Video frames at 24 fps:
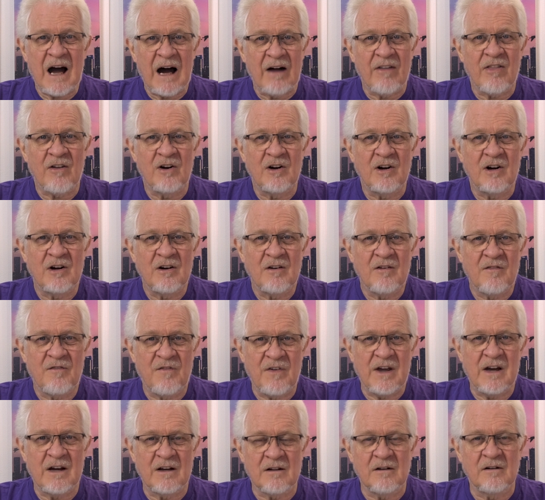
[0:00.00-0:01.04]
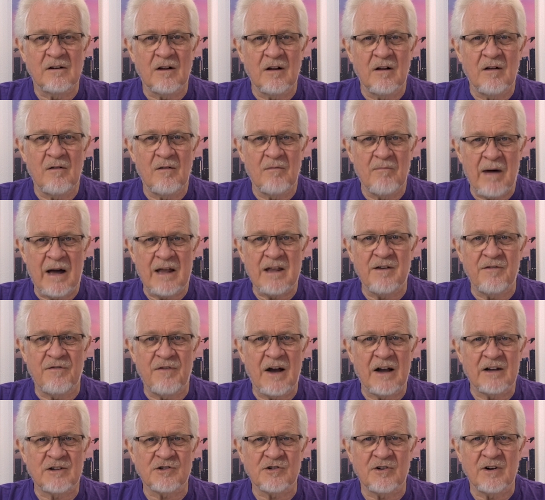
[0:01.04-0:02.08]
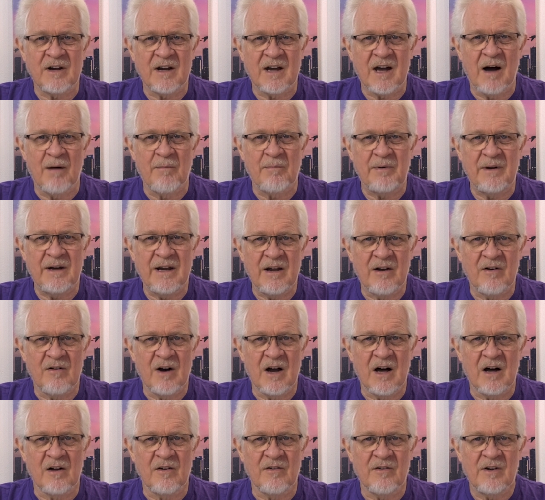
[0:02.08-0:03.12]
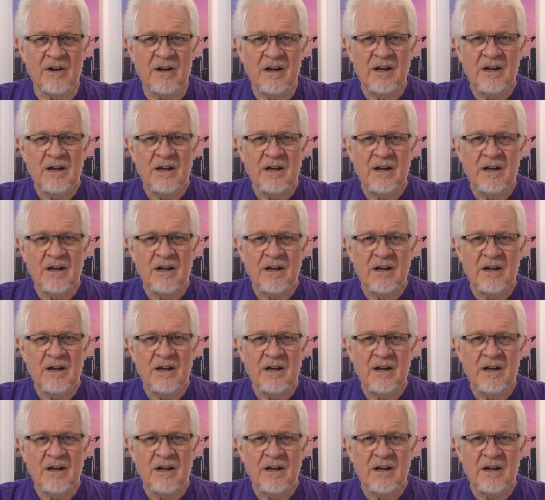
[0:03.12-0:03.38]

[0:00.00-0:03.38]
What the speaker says: other vehicle manufacturing company around